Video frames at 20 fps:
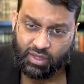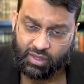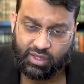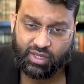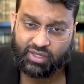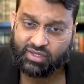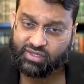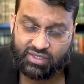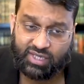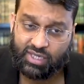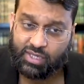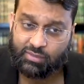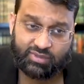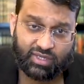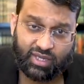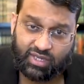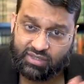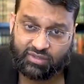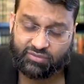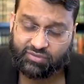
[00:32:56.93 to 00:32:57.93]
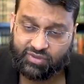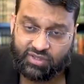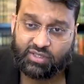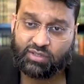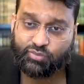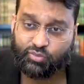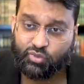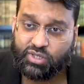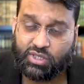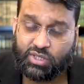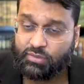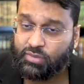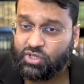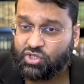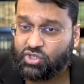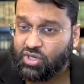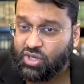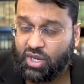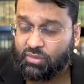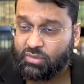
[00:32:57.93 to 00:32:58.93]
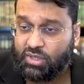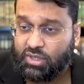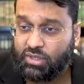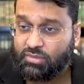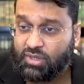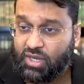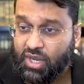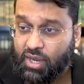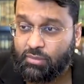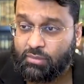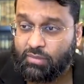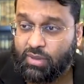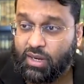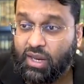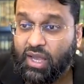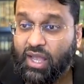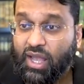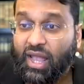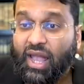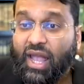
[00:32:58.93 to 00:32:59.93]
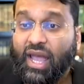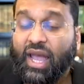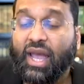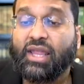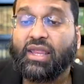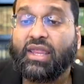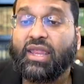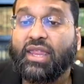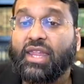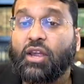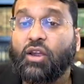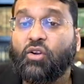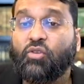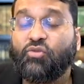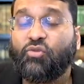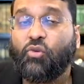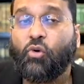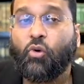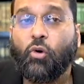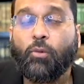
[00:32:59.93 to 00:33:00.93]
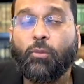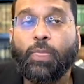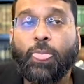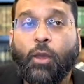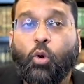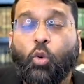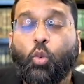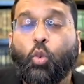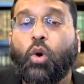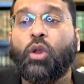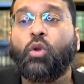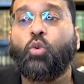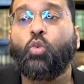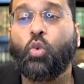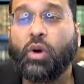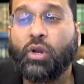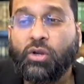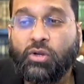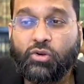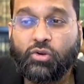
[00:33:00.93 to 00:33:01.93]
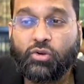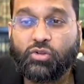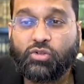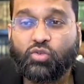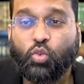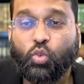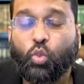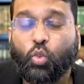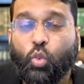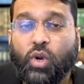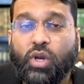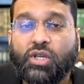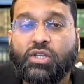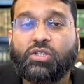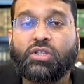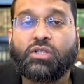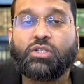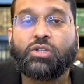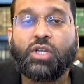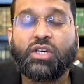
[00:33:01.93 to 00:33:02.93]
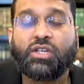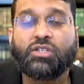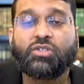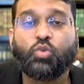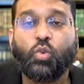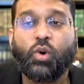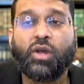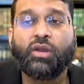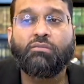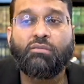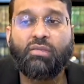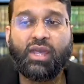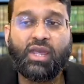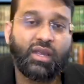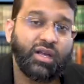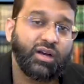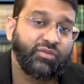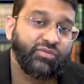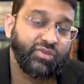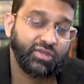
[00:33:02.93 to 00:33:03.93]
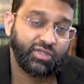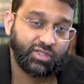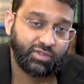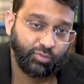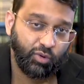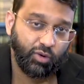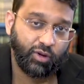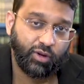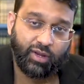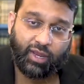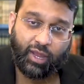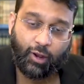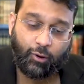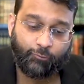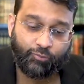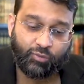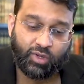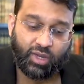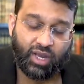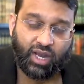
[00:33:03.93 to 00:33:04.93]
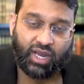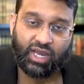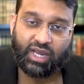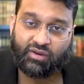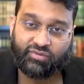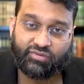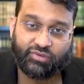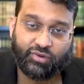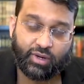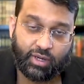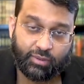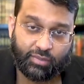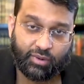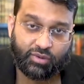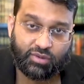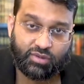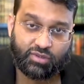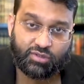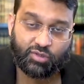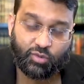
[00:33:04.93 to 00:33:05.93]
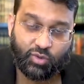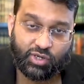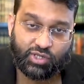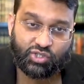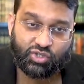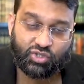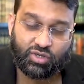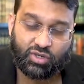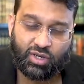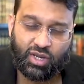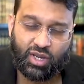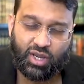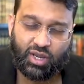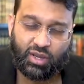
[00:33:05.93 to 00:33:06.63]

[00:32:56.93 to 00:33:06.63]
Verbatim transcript: it seems as if he's pretty much Ahmad ibn Hanbal. And therefore, one wonders, what does one make of this book? Now, I have thought about this question